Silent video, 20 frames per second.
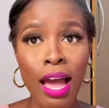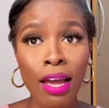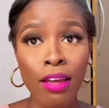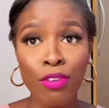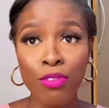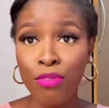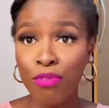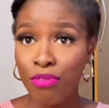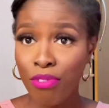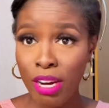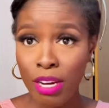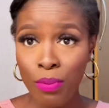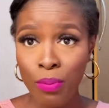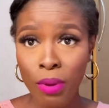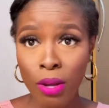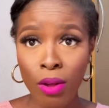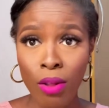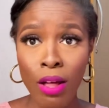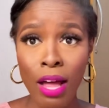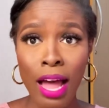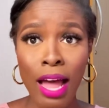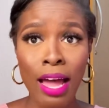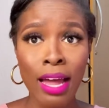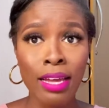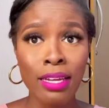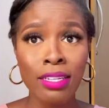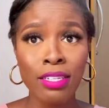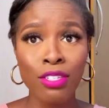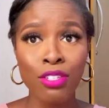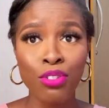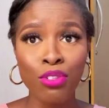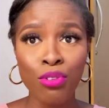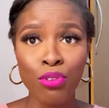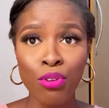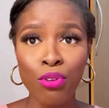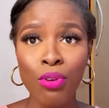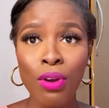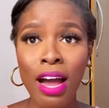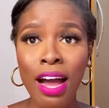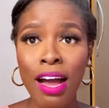you've read well and you know
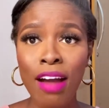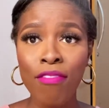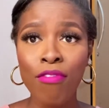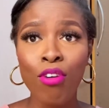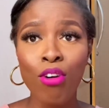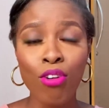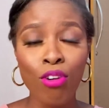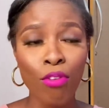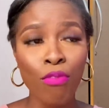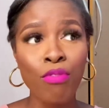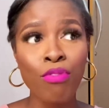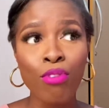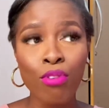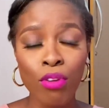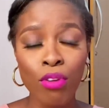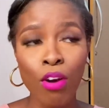you have all of